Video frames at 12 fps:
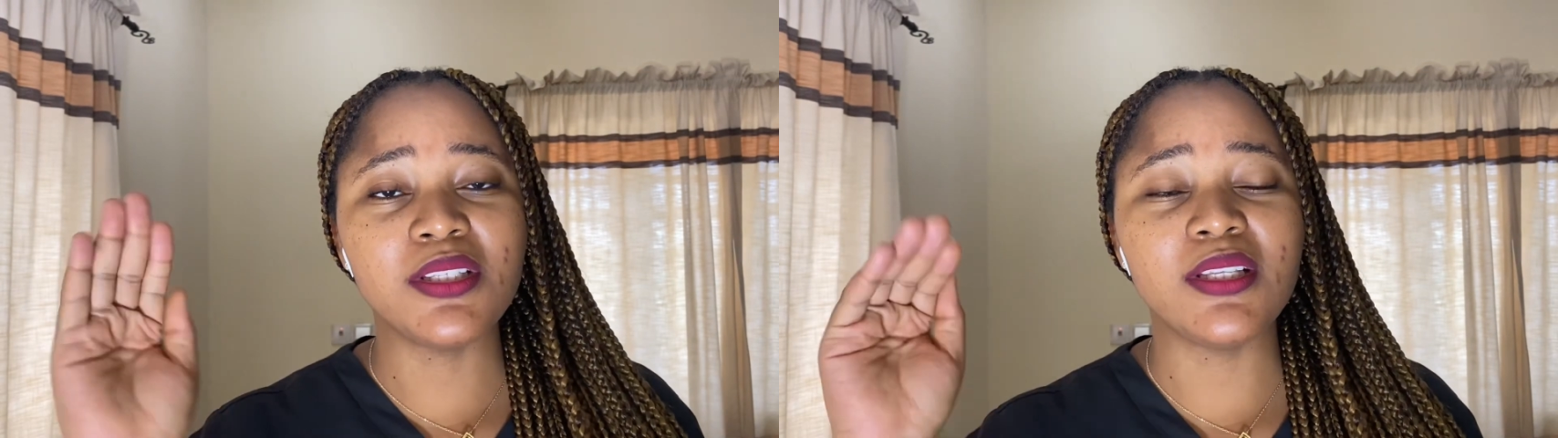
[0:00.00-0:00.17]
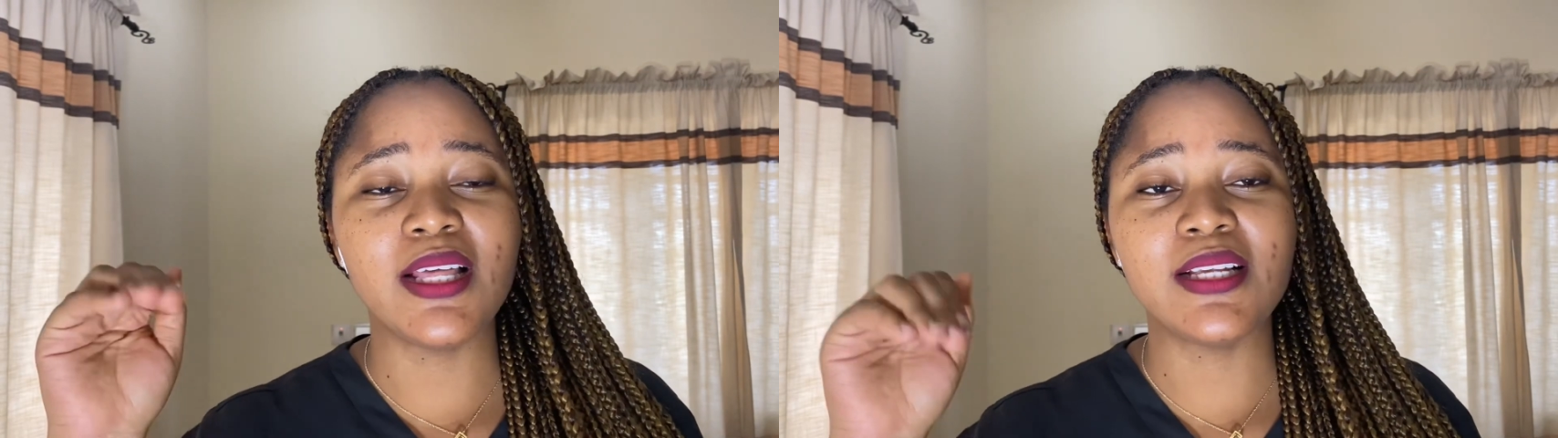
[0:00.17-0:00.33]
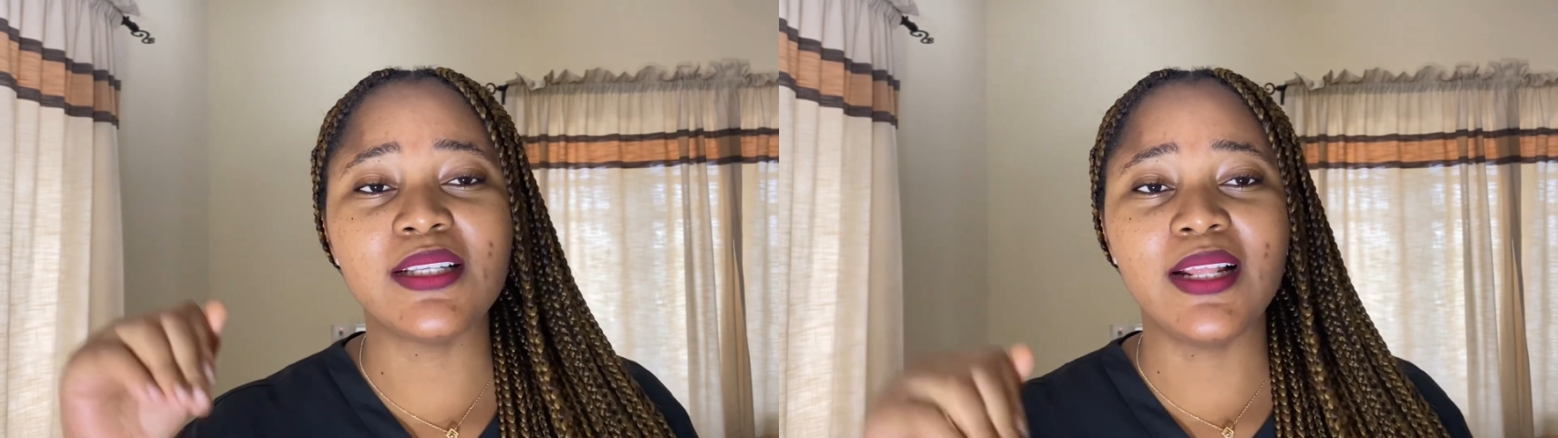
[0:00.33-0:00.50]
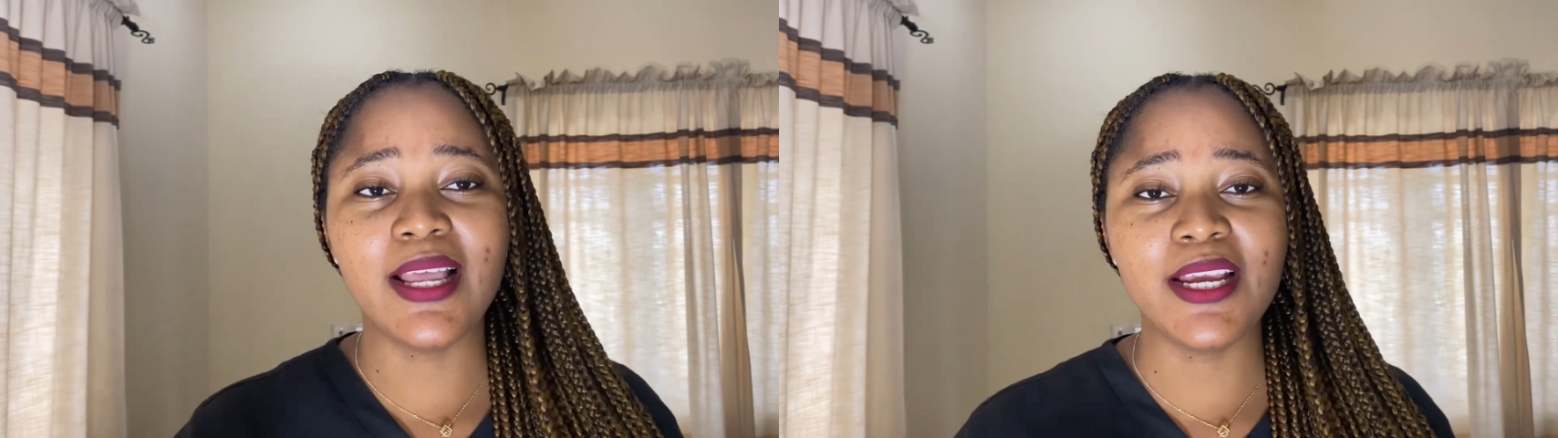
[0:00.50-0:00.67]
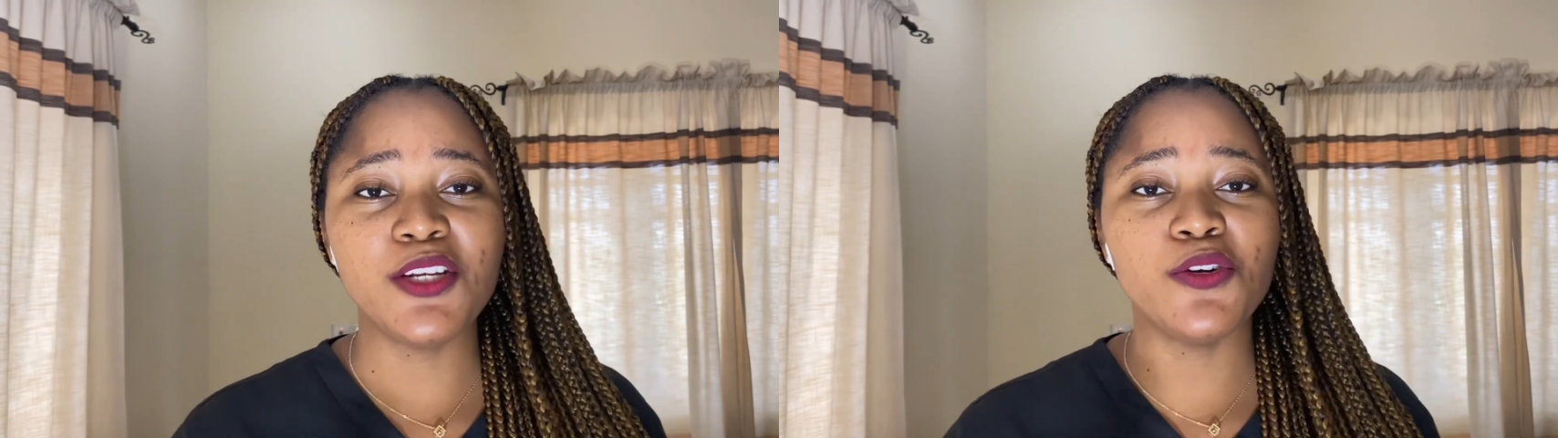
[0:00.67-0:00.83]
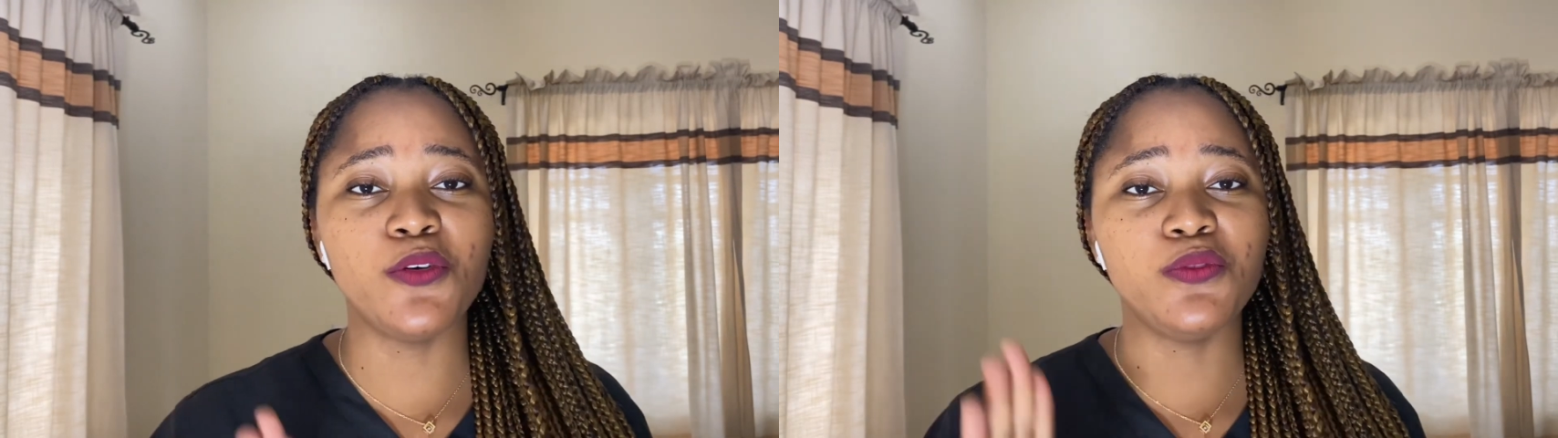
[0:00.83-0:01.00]
that's the lining
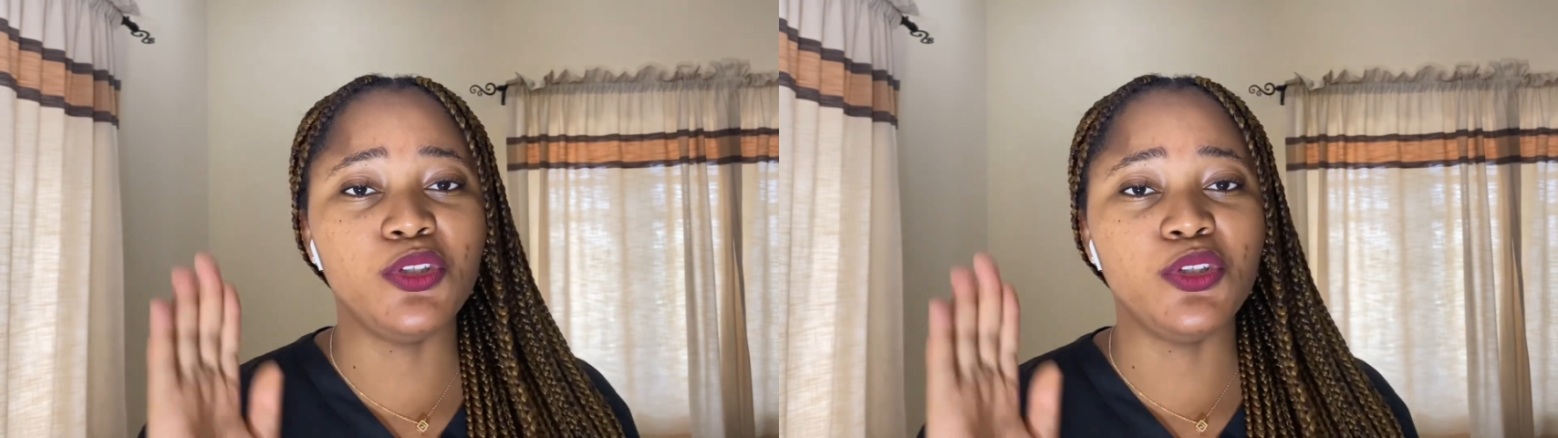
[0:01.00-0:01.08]
of the